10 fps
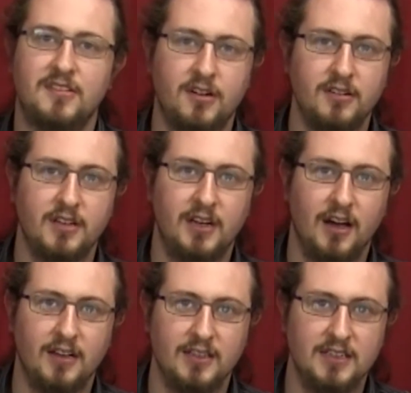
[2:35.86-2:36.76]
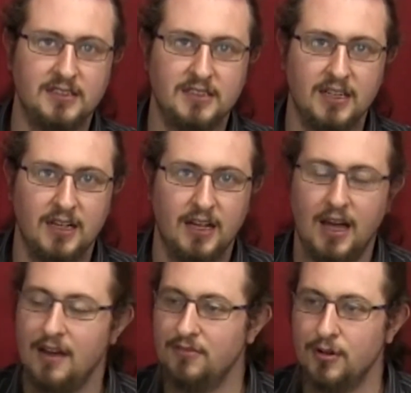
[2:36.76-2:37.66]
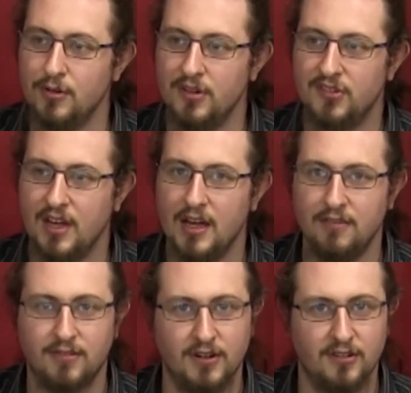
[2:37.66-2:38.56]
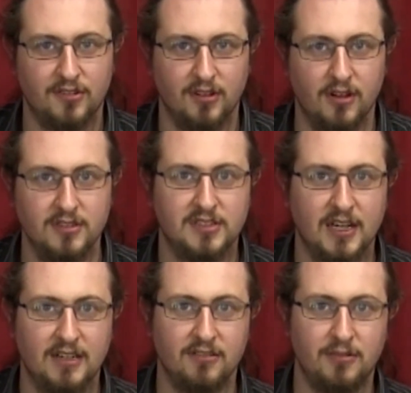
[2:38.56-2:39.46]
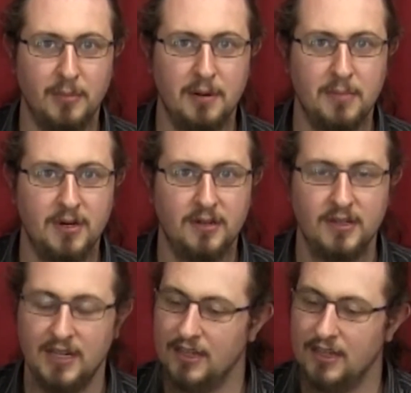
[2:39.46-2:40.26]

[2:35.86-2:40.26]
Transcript: and certainly not least, I've known this guy for as long as I can remember.